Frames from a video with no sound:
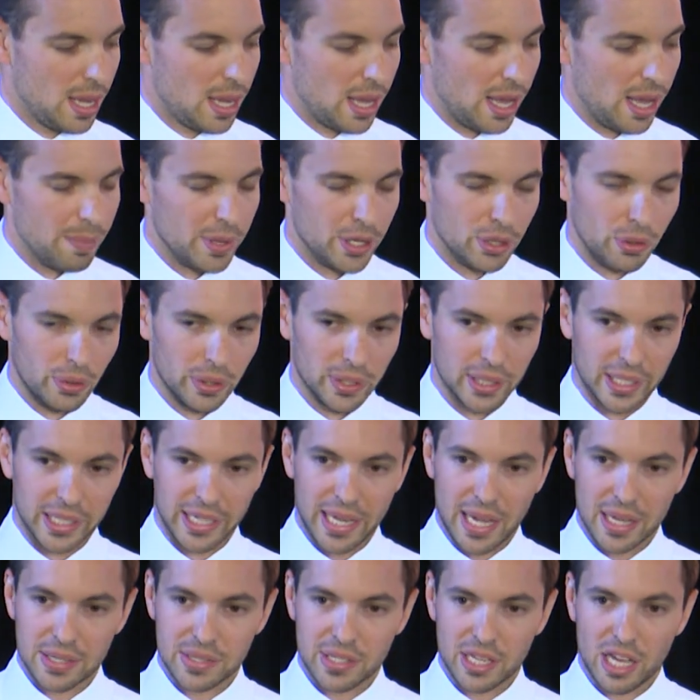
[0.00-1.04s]
And oil and
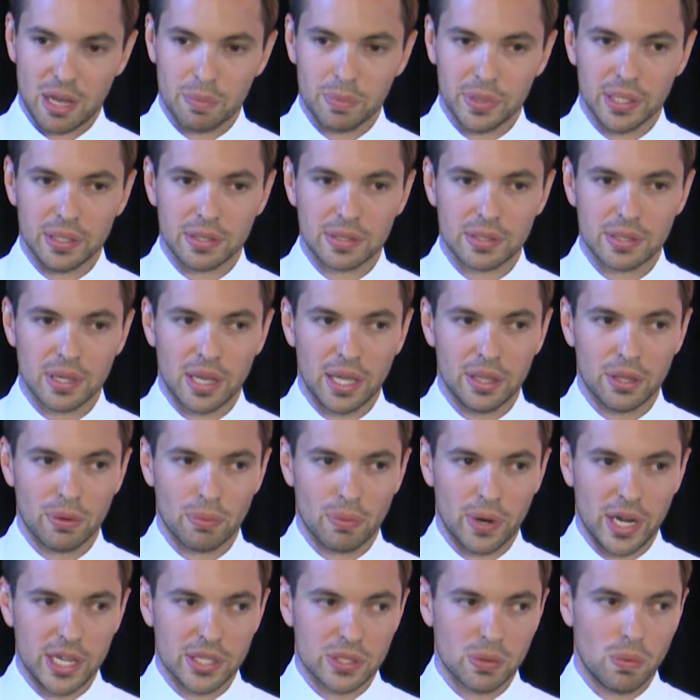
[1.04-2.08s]
gas companies. And the
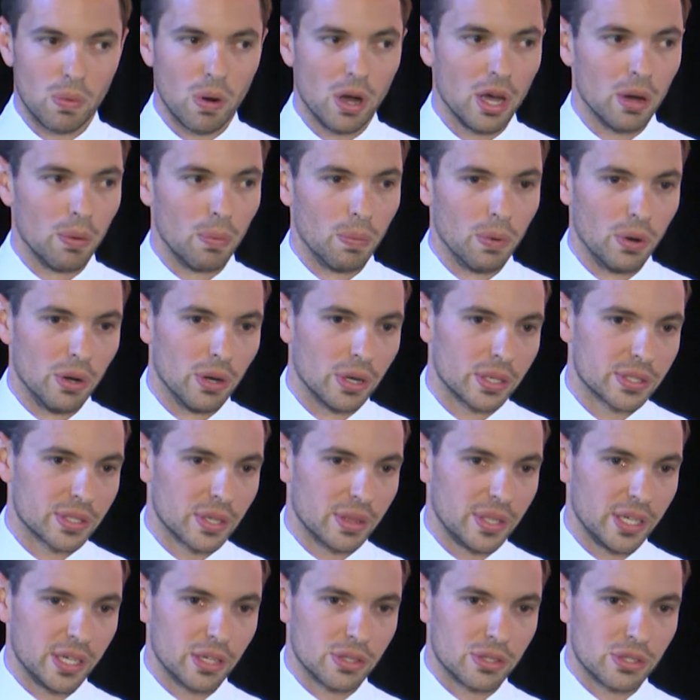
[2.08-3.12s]
reason why it works, I
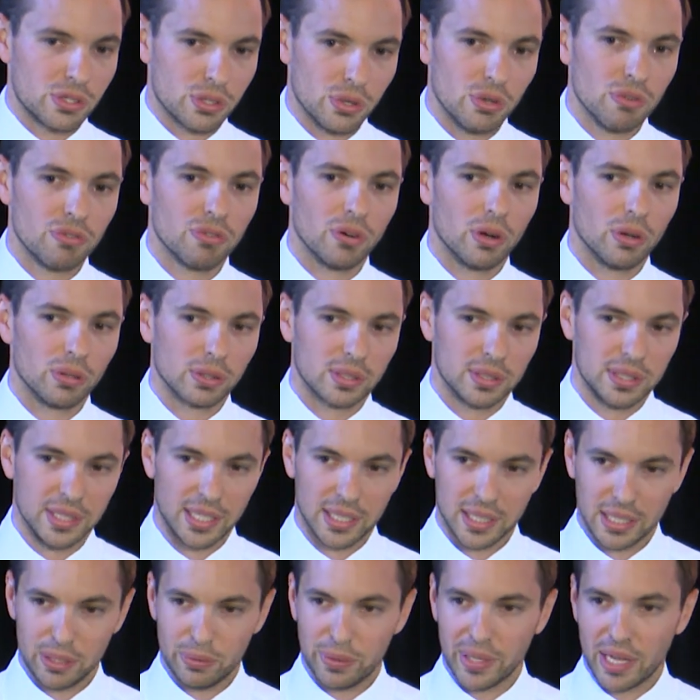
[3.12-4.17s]
think it's twofold.
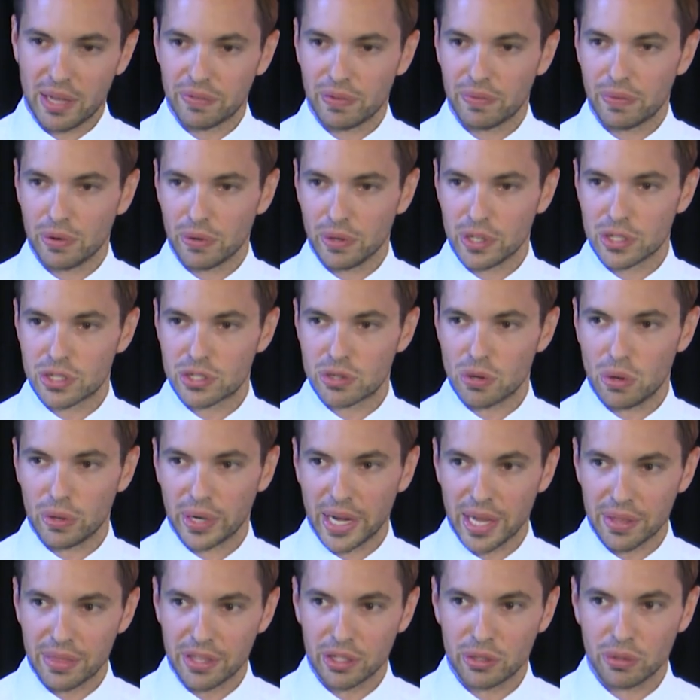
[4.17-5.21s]
Clearly, we have a very strong
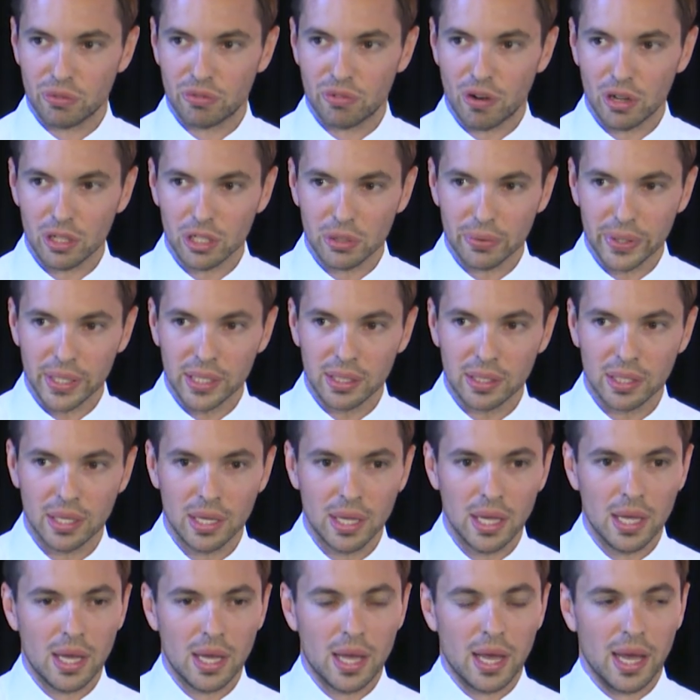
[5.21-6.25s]
ethical following,
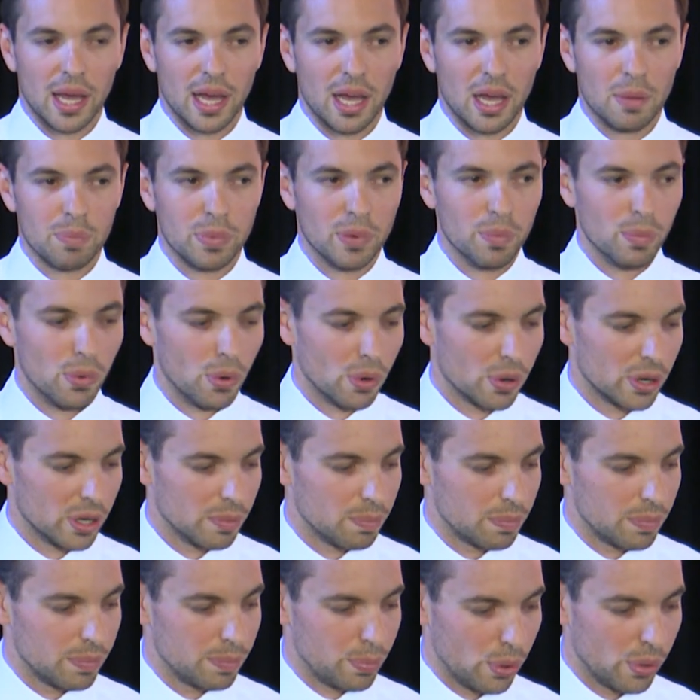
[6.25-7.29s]
but more
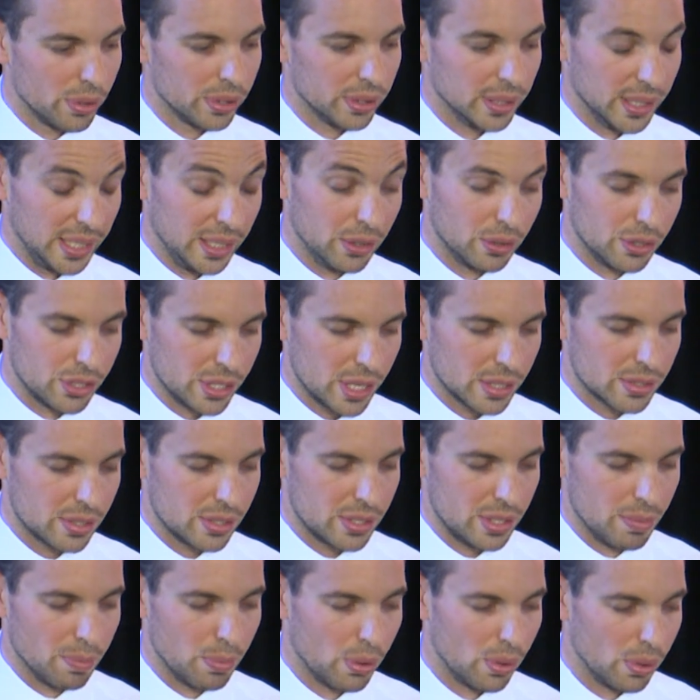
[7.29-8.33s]
importantly, or just
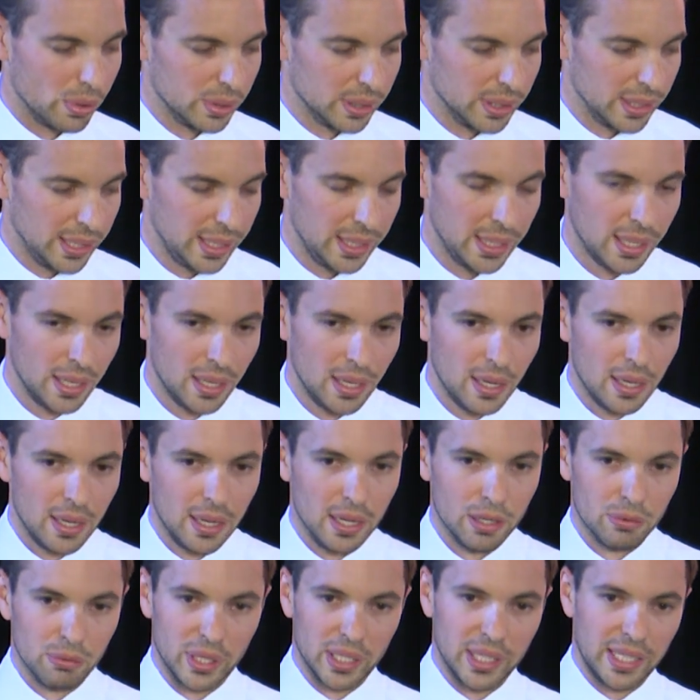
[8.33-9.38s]
as importantly,
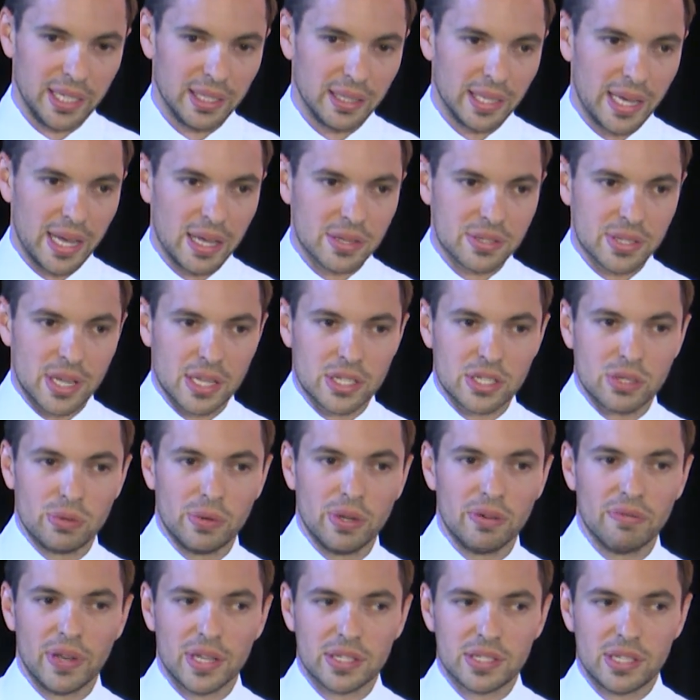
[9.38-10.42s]
it really allows us to
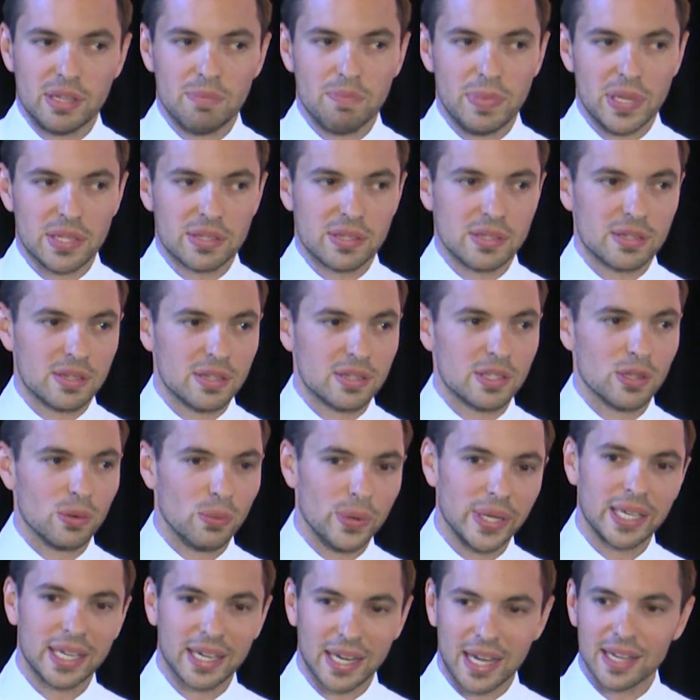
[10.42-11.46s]
invest in businesses that
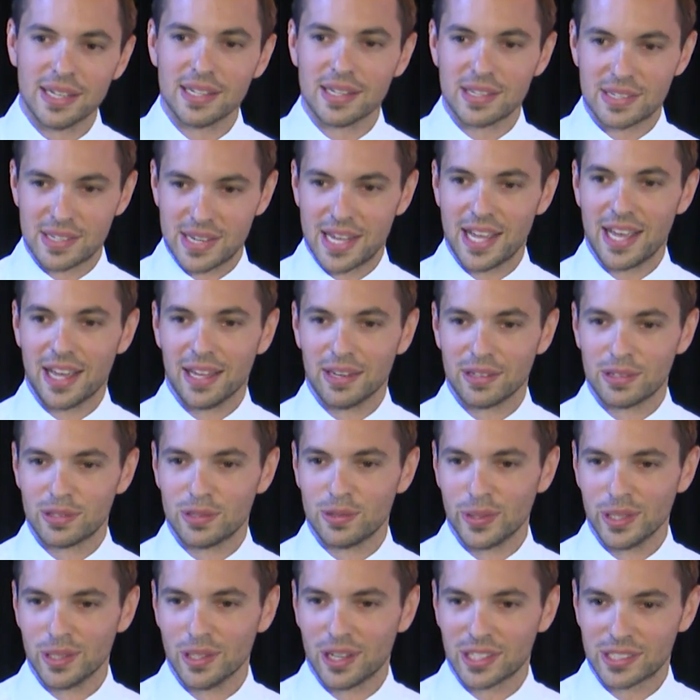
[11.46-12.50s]
we can understand,
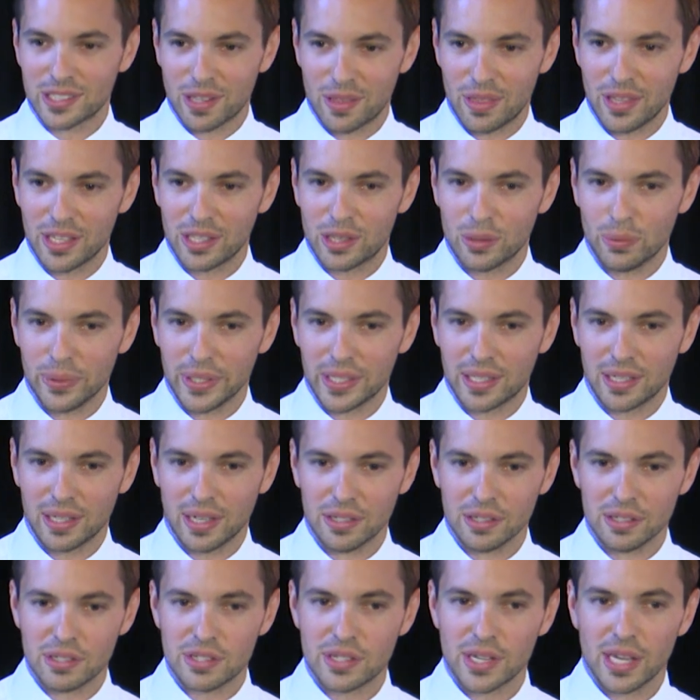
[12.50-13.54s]
or we like to think that we can
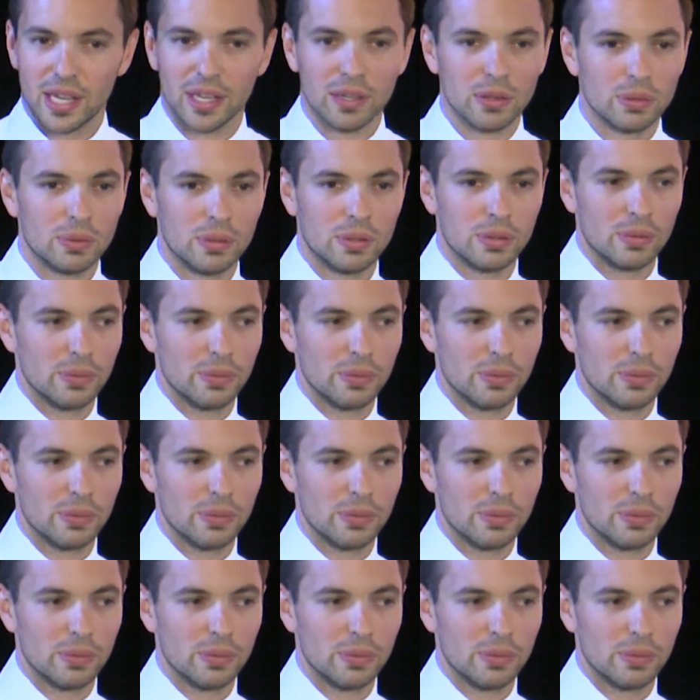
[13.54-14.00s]
understand.